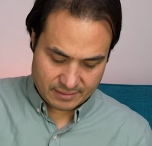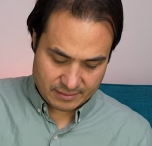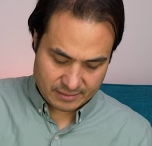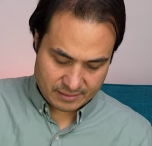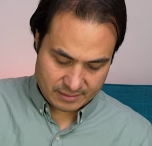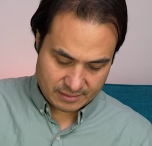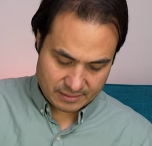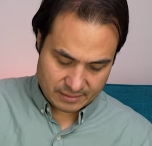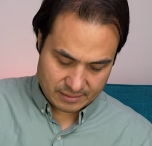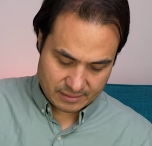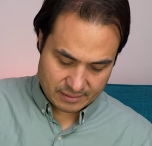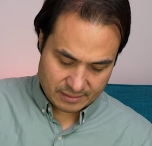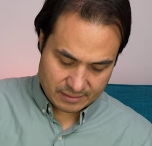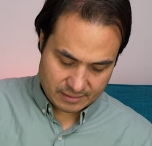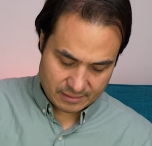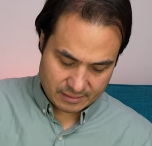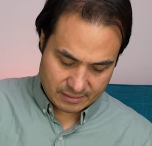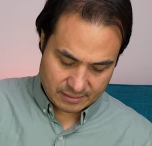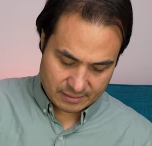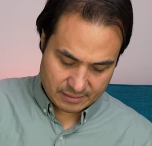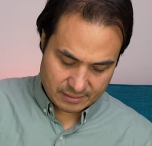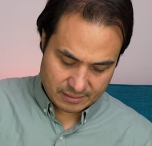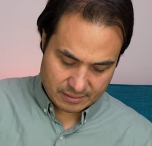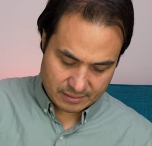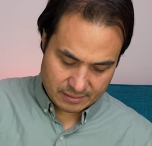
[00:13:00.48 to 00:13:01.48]

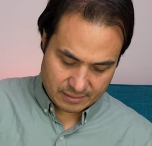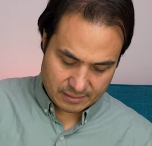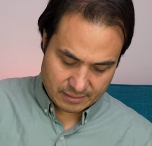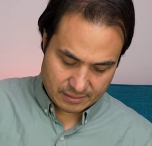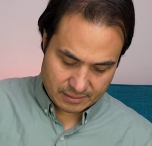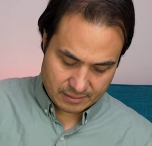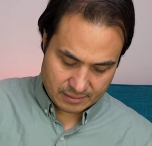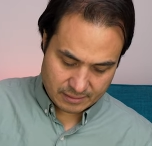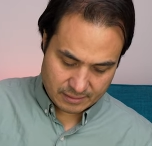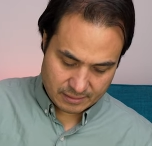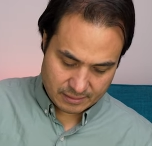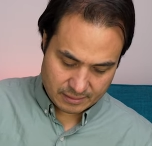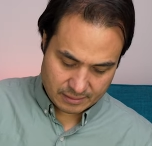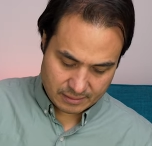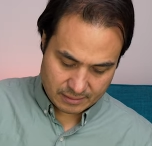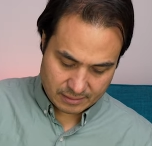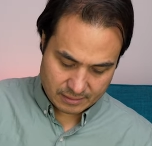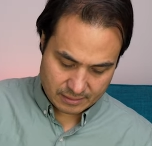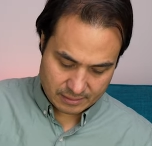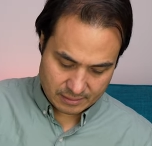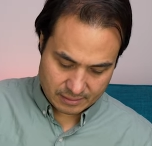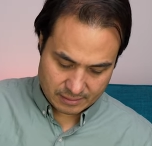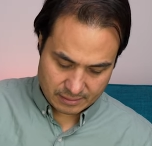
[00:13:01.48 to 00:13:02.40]
[no speech]